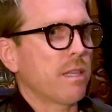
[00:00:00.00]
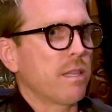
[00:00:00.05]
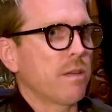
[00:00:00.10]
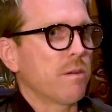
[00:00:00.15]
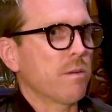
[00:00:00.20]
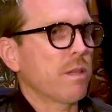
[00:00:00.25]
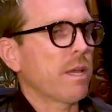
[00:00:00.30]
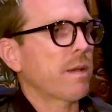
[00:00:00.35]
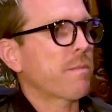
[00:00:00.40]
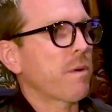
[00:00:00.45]
They
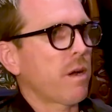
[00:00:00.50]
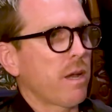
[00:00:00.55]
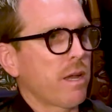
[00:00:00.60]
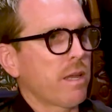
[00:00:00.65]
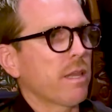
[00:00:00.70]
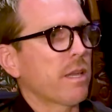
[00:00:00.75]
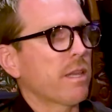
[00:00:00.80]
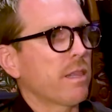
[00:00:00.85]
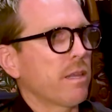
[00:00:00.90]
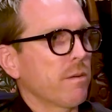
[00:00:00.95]
were like
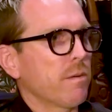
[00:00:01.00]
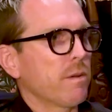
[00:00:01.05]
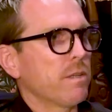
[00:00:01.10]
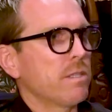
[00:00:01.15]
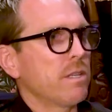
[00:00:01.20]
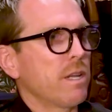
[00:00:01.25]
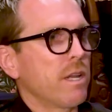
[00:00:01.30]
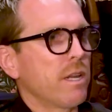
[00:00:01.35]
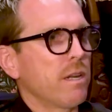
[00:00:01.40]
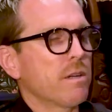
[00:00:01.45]
probably like the
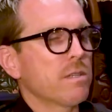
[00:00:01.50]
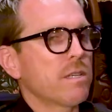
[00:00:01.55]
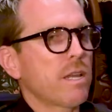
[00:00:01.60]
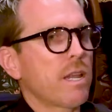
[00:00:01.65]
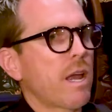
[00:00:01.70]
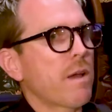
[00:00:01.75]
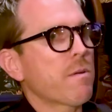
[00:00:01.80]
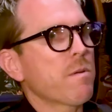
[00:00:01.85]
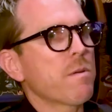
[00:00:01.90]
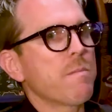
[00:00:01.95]
originators.
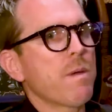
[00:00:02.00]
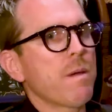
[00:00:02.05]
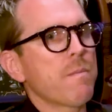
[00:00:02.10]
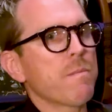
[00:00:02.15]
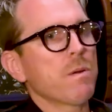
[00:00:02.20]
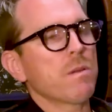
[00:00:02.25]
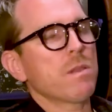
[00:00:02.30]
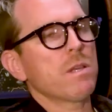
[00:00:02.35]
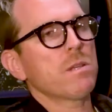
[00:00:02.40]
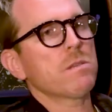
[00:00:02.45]
And I
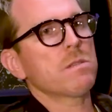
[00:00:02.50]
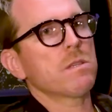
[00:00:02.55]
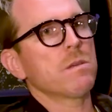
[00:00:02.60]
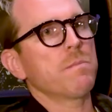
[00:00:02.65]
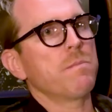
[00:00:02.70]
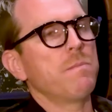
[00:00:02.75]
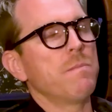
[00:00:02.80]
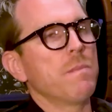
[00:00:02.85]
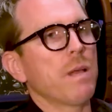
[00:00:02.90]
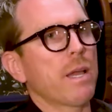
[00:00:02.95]
remember this is
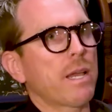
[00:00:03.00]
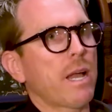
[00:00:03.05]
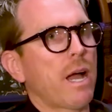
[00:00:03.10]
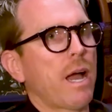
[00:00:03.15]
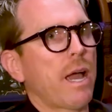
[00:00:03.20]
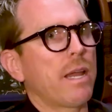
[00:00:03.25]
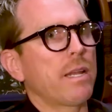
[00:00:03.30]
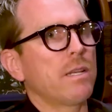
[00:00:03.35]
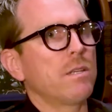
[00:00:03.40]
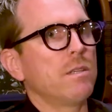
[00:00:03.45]
a like
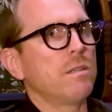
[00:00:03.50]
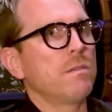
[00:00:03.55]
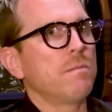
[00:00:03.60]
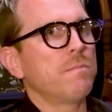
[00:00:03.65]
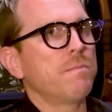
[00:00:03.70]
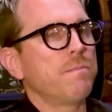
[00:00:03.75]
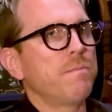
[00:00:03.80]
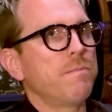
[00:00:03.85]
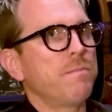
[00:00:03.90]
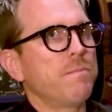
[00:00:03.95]
I
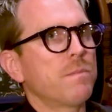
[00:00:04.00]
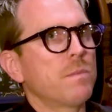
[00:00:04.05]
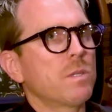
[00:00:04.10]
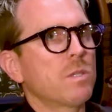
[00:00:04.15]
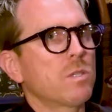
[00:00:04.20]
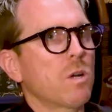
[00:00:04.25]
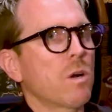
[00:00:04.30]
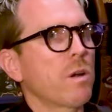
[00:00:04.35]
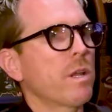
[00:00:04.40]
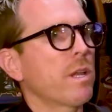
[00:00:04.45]

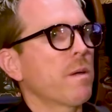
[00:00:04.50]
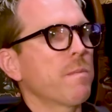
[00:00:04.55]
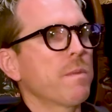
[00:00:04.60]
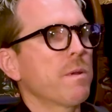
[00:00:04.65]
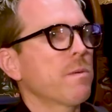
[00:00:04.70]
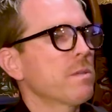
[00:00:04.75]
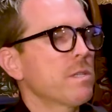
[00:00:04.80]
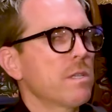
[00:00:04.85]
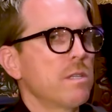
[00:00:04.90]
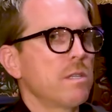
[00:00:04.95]
starting up.
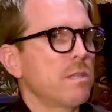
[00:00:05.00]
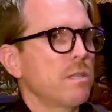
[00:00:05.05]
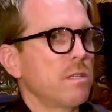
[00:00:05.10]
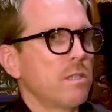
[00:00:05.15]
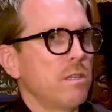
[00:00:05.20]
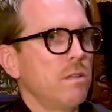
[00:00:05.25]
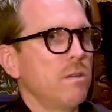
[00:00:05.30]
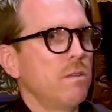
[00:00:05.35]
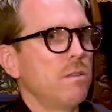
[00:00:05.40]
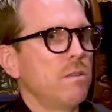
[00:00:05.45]
There wasn't
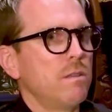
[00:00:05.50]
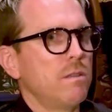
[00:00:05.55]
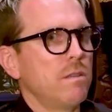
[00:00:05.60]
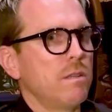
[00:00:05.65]
you.